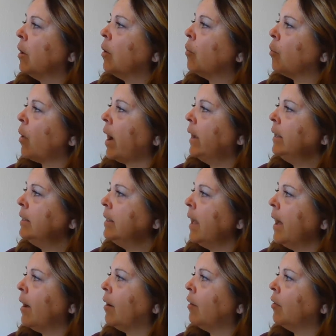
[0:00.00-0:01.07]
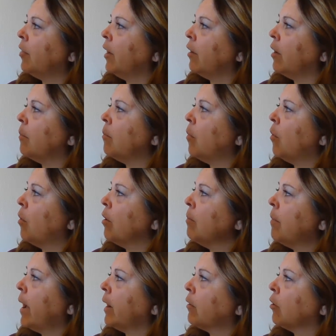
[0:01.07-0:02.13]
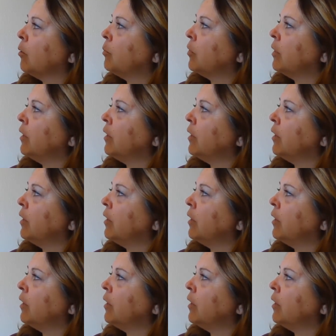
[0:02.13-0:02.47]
Right now, there are more microbes